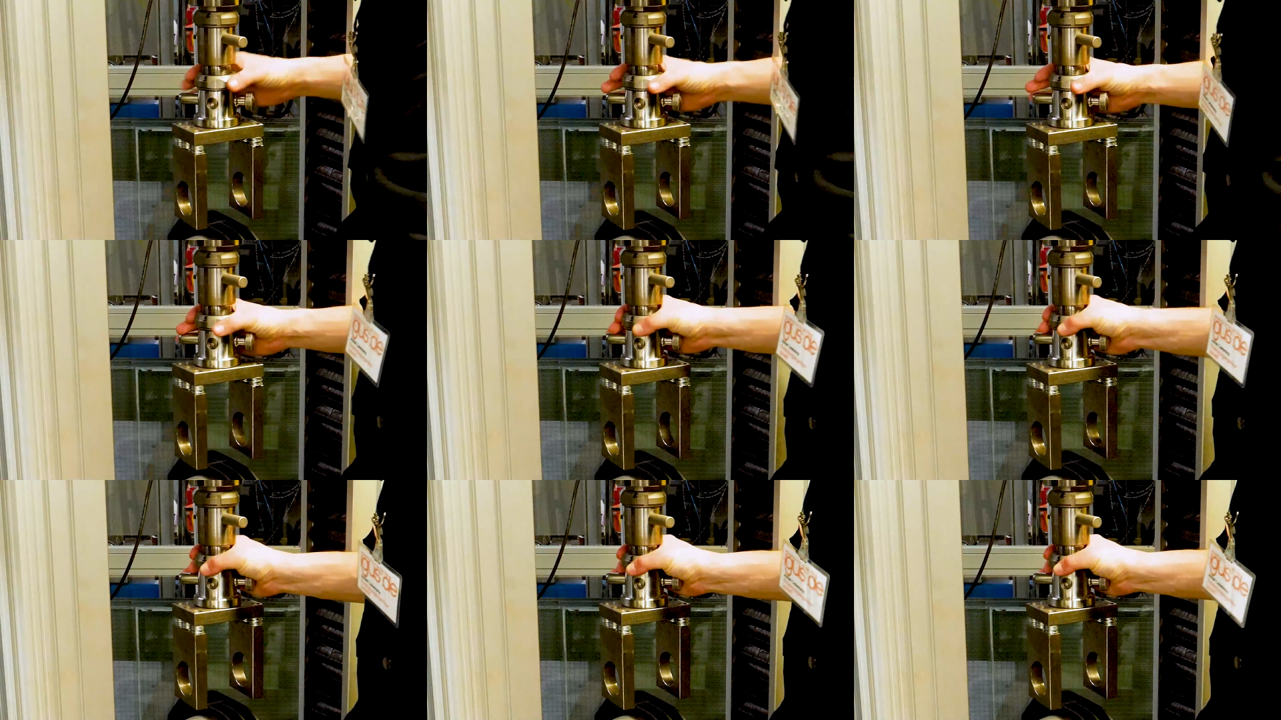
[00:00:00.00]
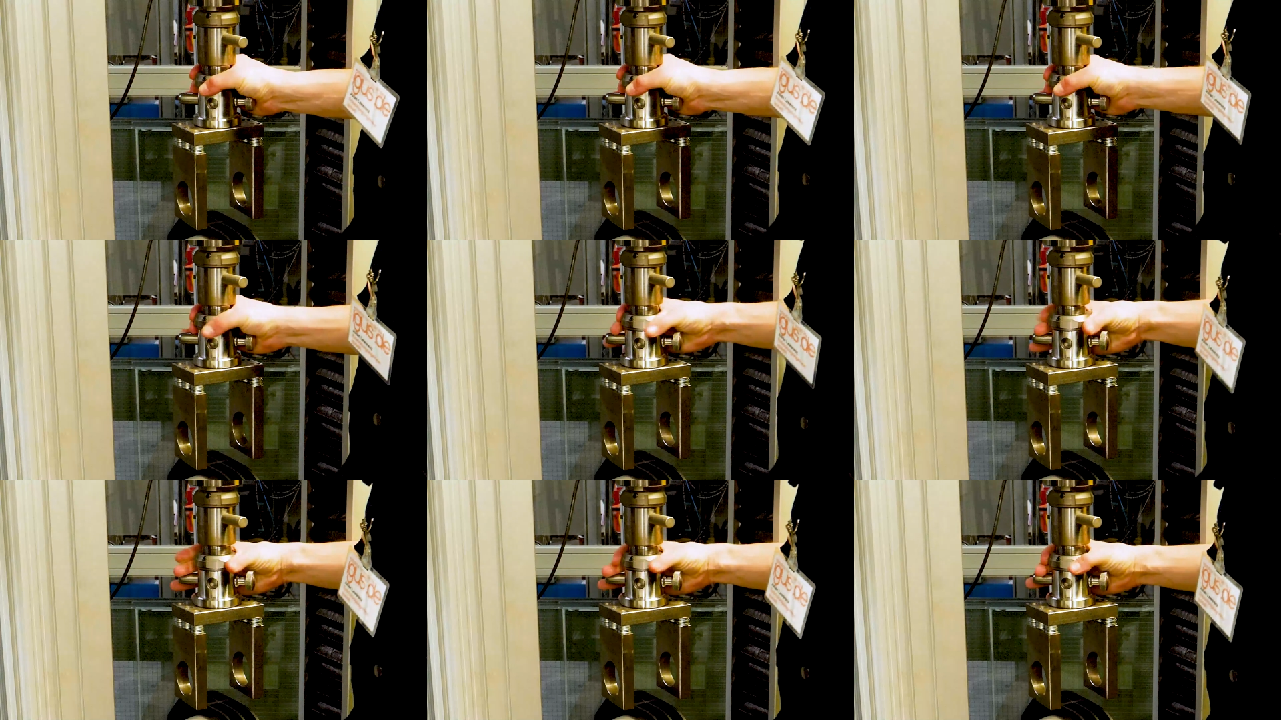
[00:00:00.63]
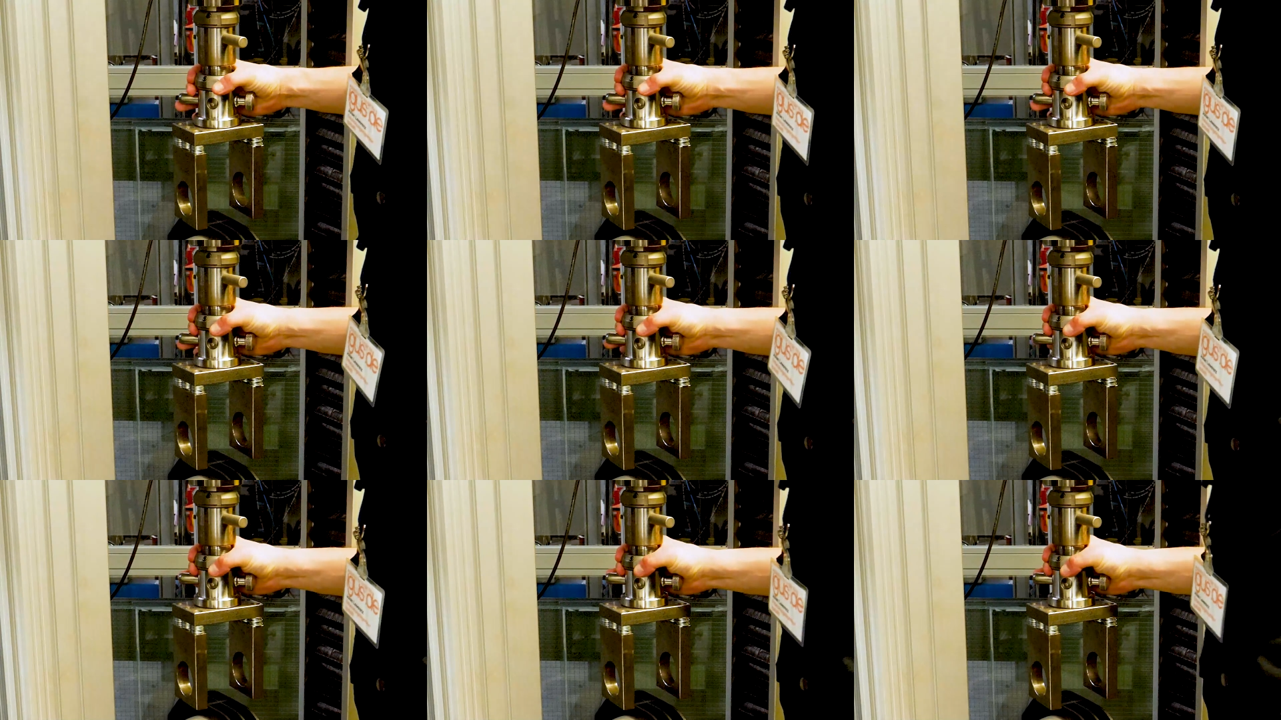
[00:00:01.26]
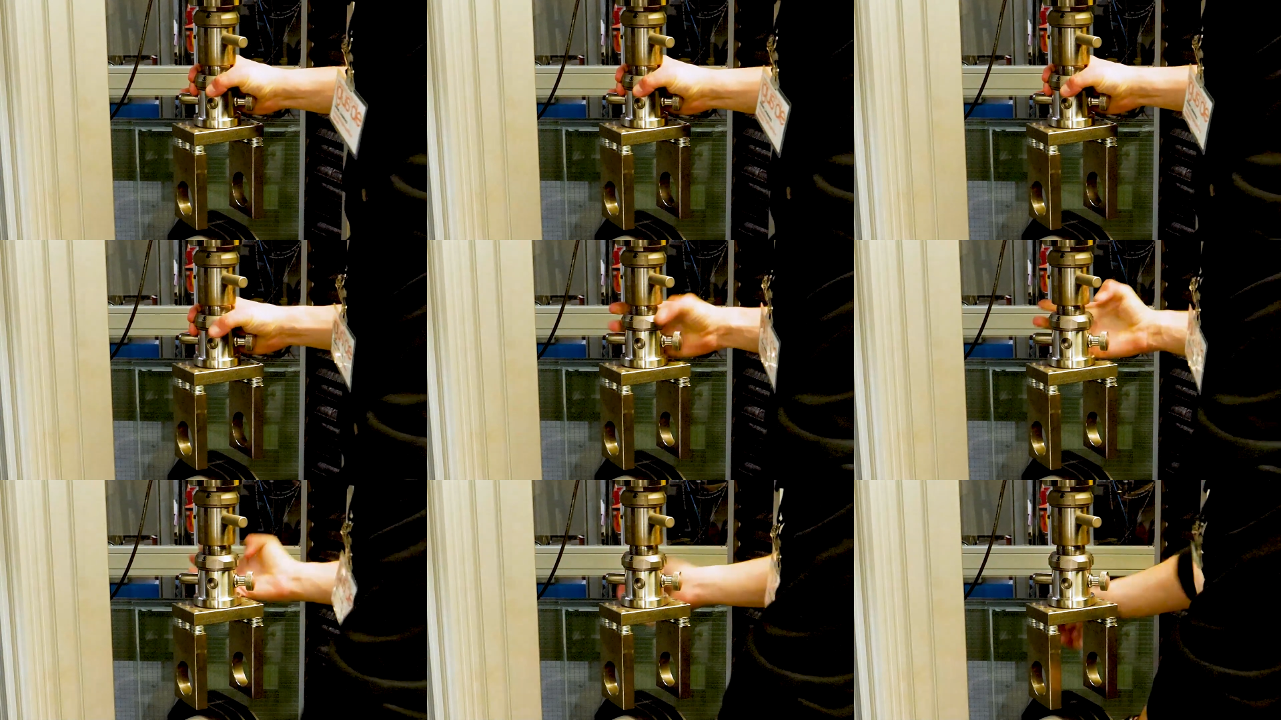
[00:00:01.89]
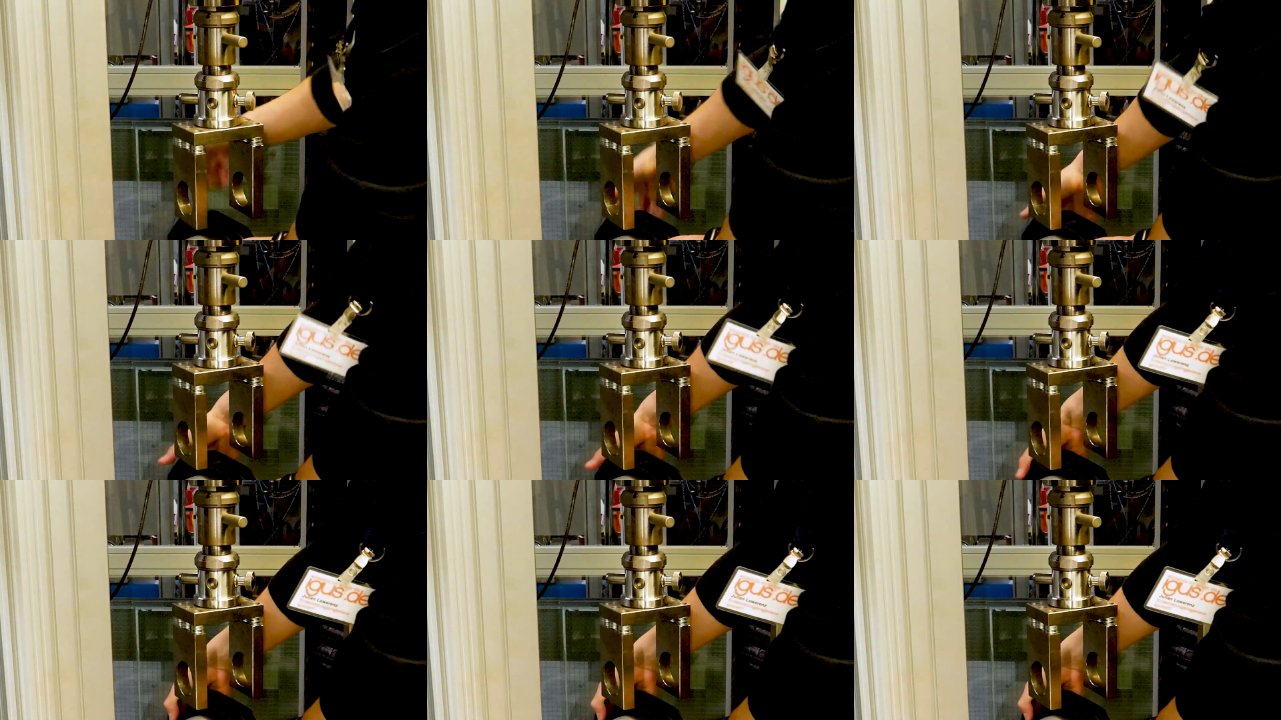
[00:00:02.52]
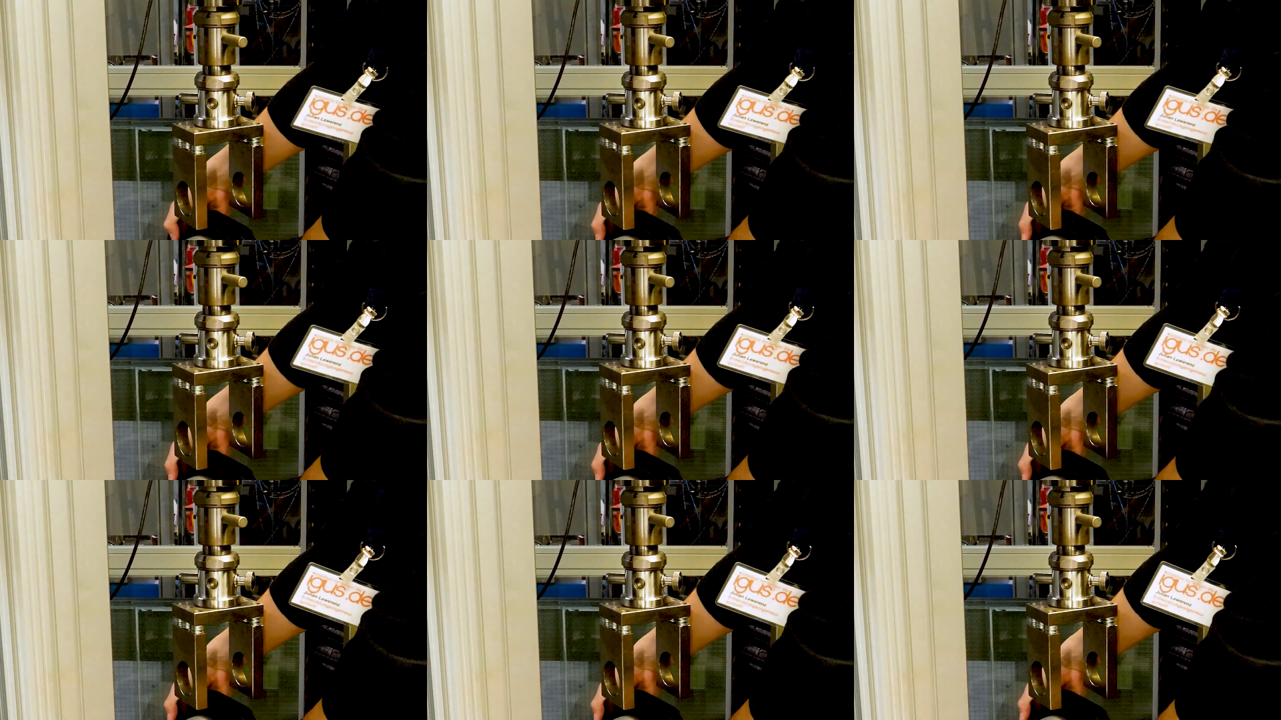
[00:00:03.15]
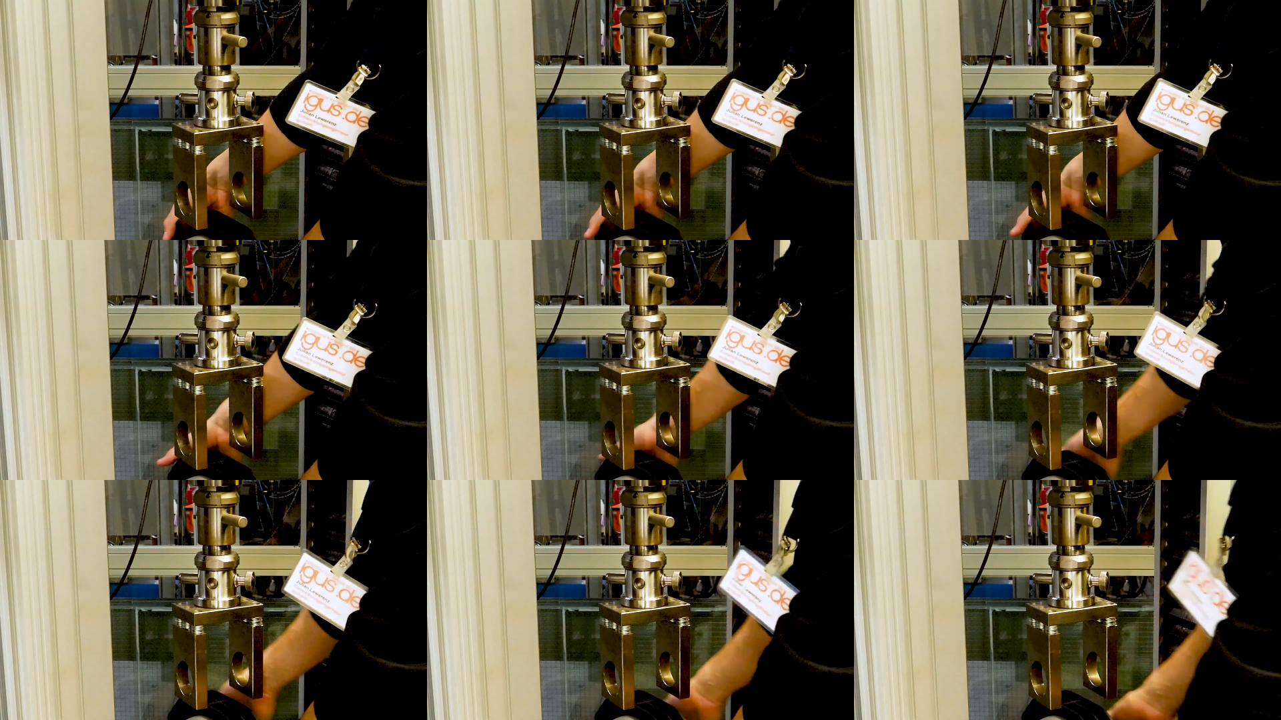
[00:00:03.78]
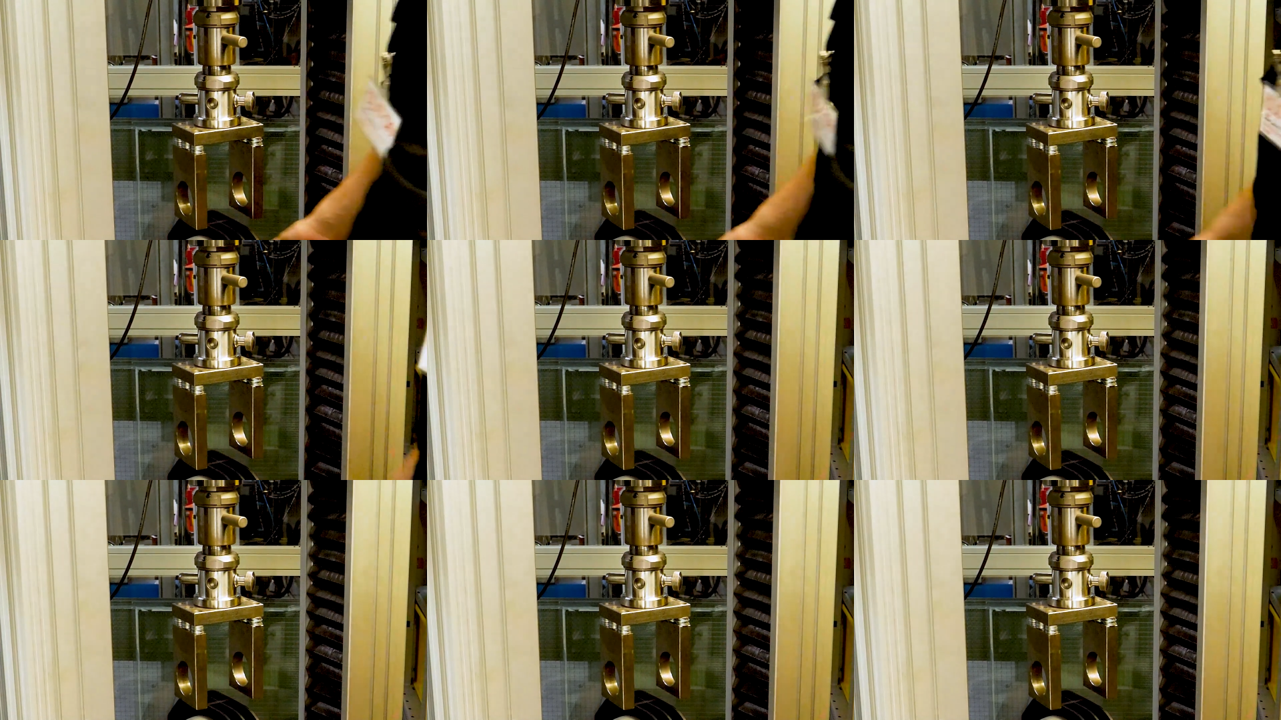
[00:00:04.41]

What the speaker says: (no speaker visible)